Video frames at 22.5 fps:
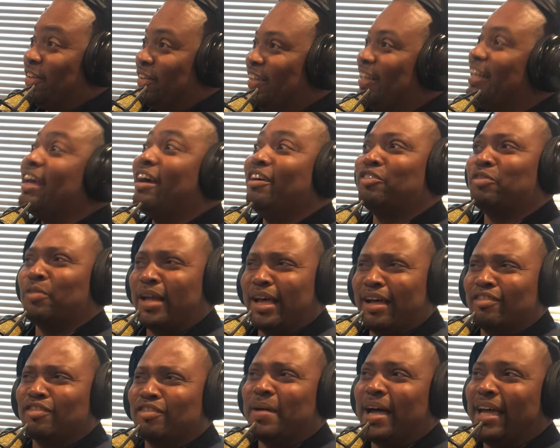Yeah, that's what
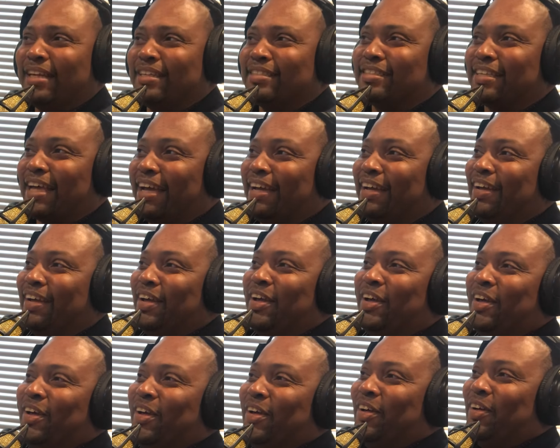I was about to say.
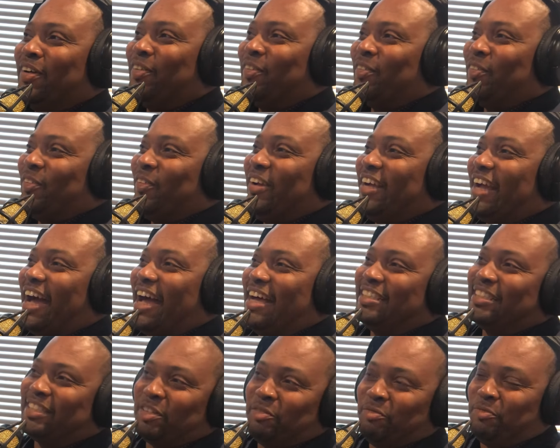We
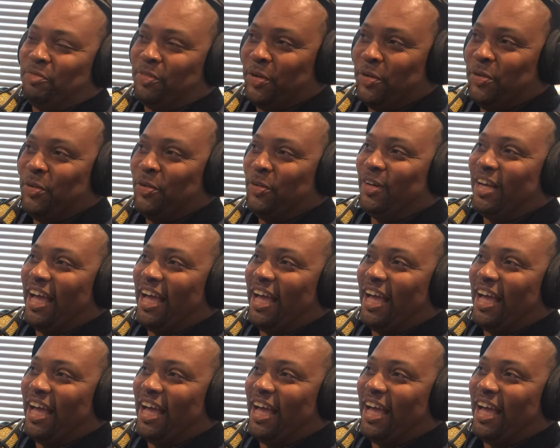got some food.